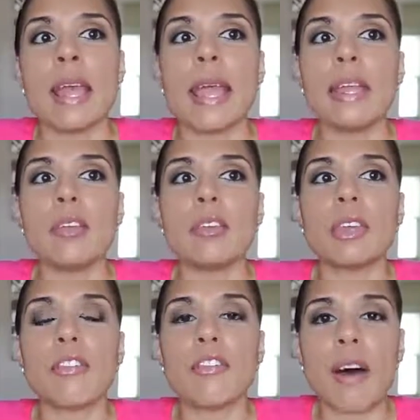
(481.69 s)
And
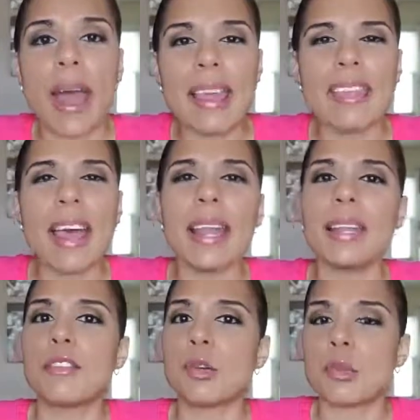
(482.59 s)
to find that
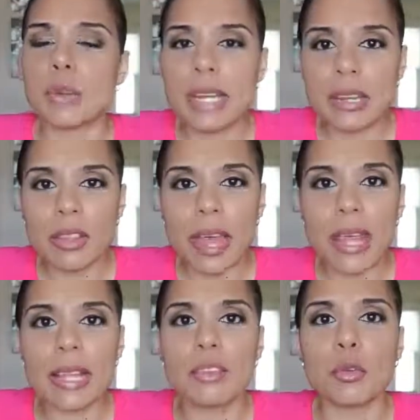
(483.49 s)
and to read
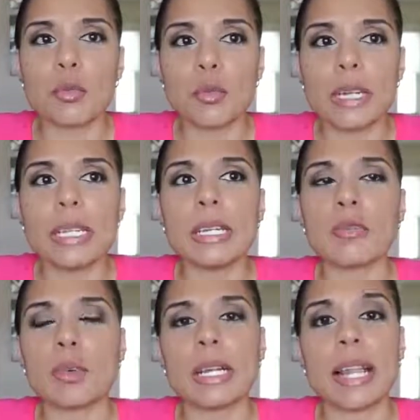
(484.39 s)
that and to
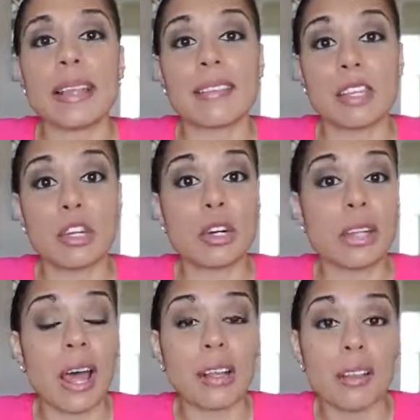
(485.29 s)
really realize that you're
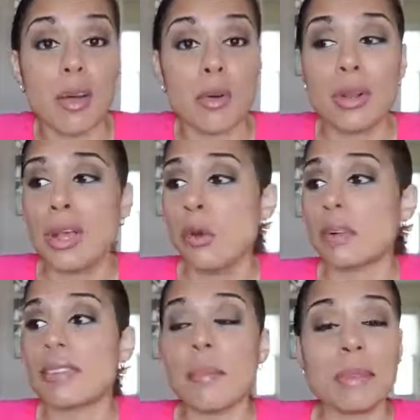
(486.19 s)
not alone
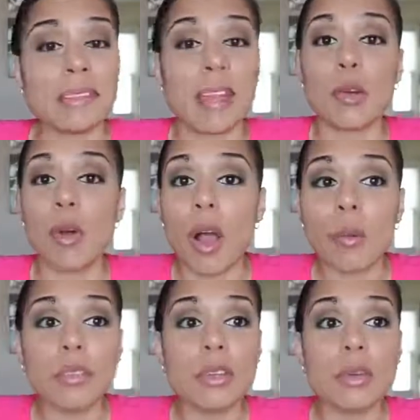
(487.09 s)
or something's not
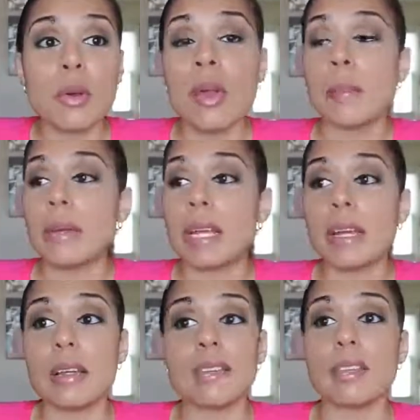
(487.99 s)
wrong with you
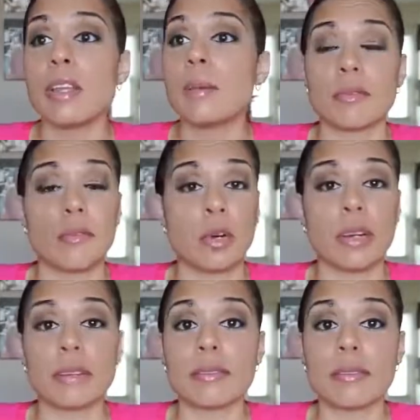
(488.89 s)
because
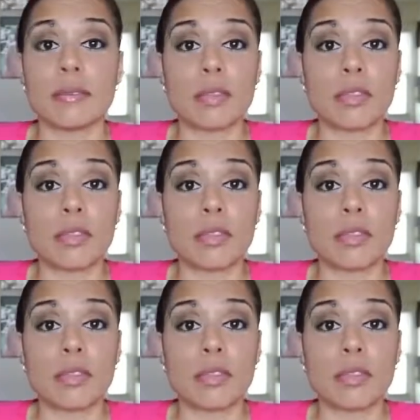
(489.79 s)
for